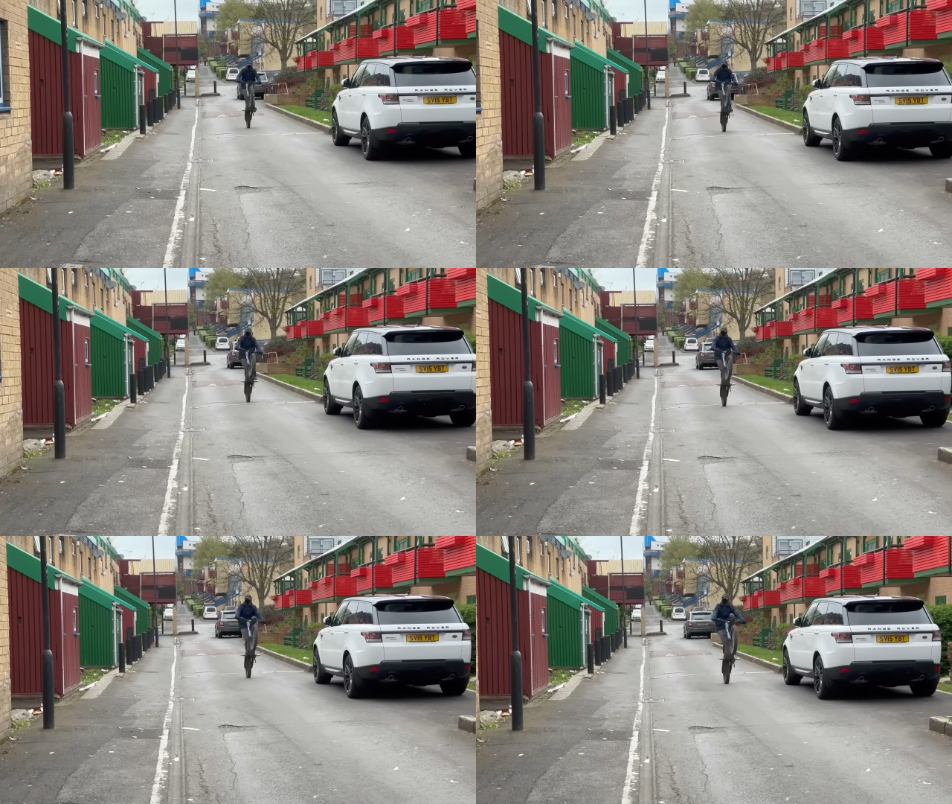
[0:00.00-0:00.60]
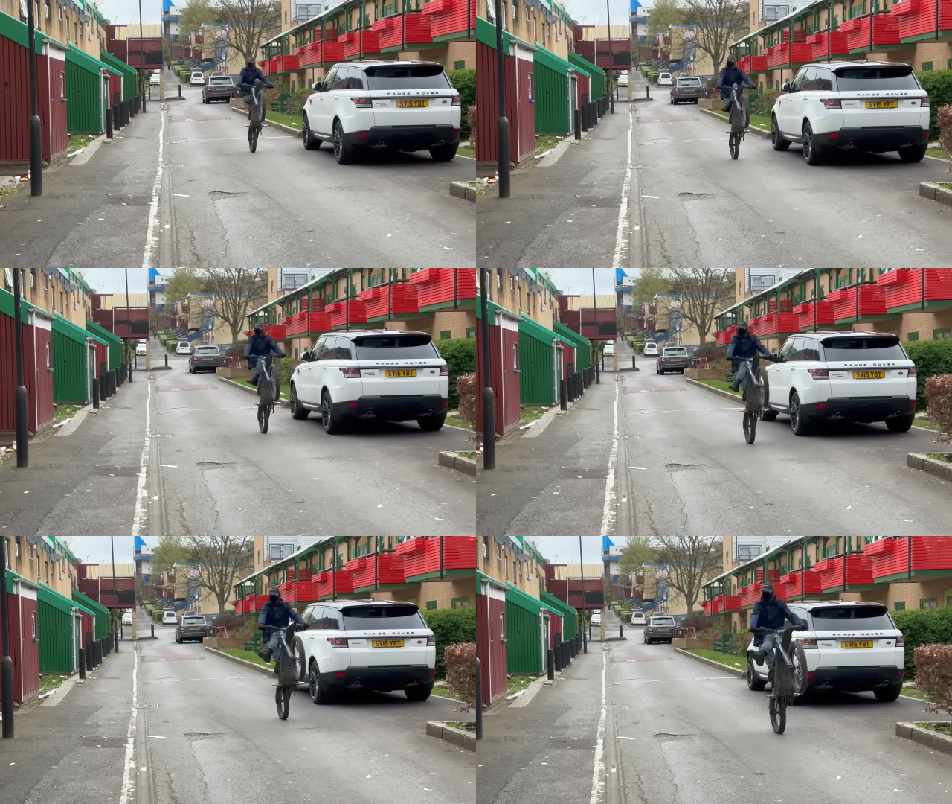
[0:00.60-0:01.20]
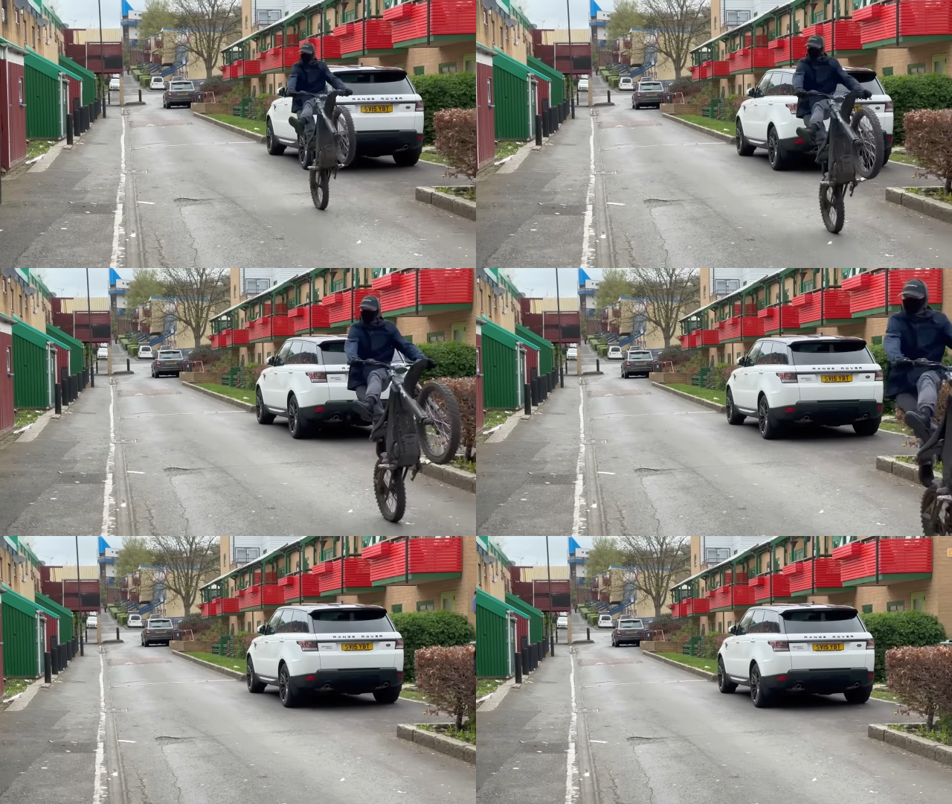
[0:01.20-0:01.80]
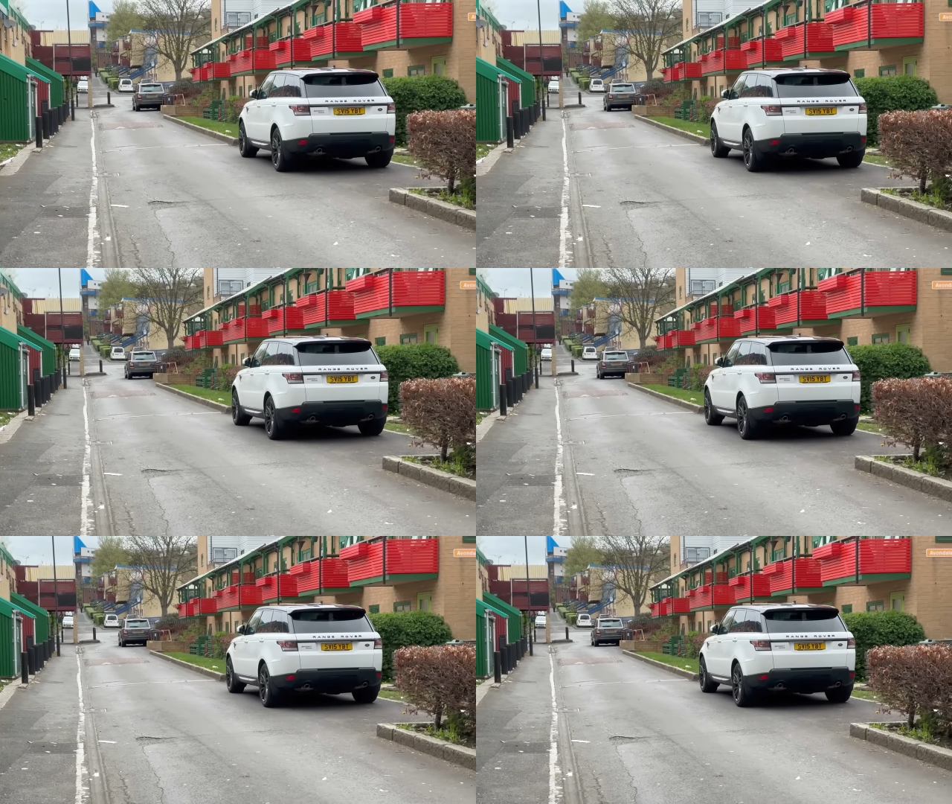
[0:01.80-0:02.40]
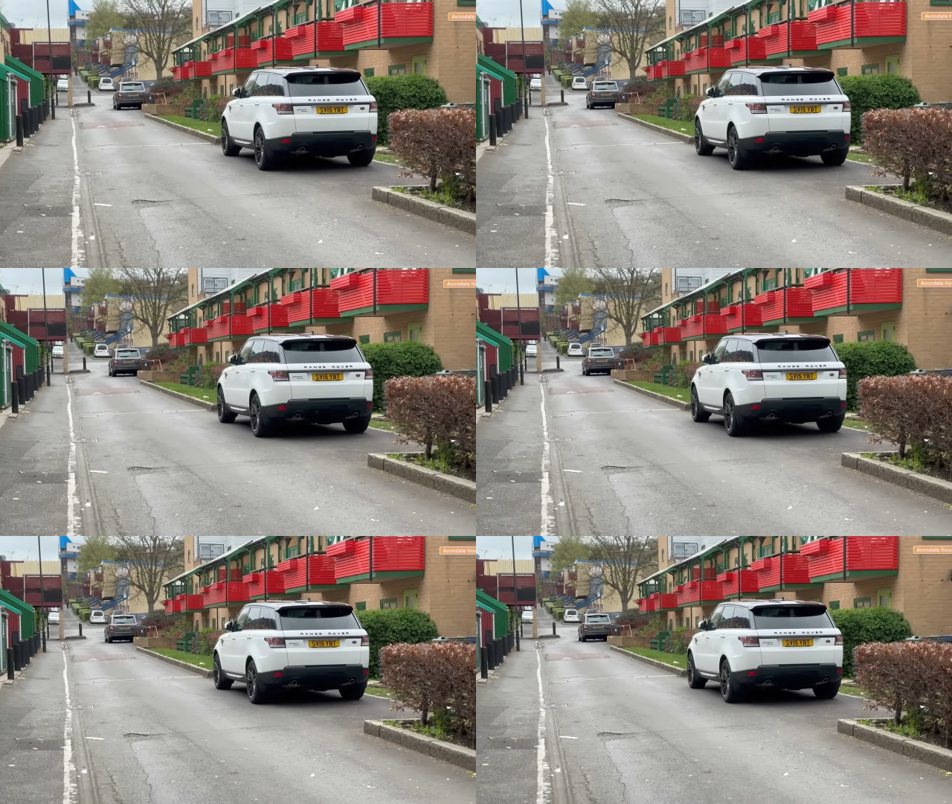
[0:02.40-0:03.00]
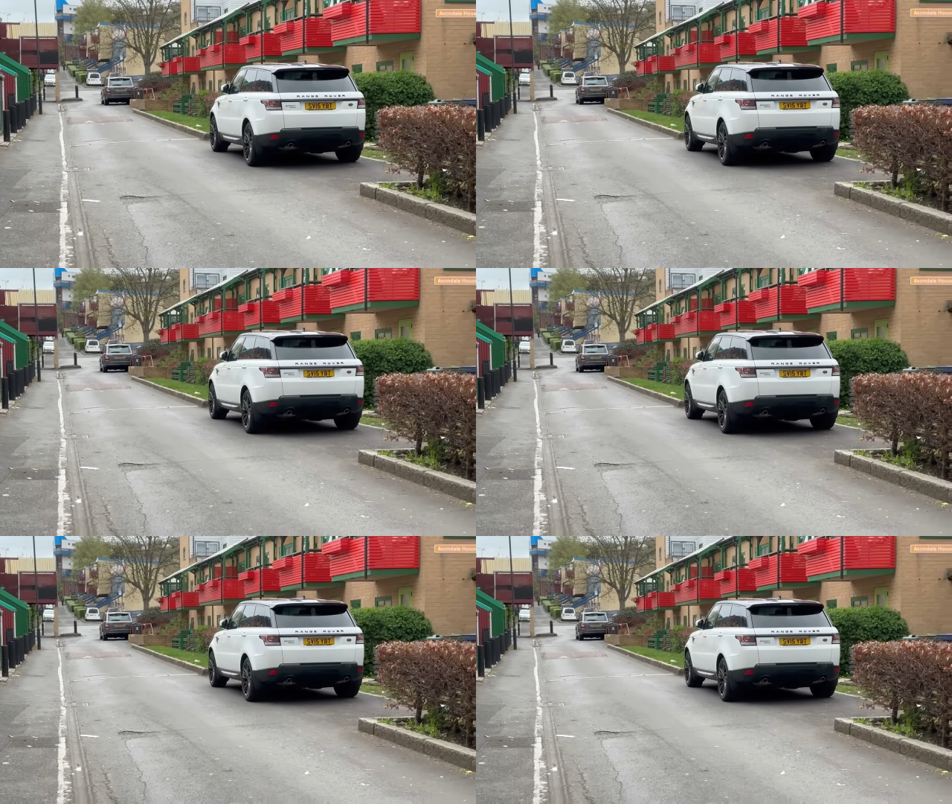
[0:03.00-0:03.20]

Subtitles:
No face is visible, so there are no lips to read.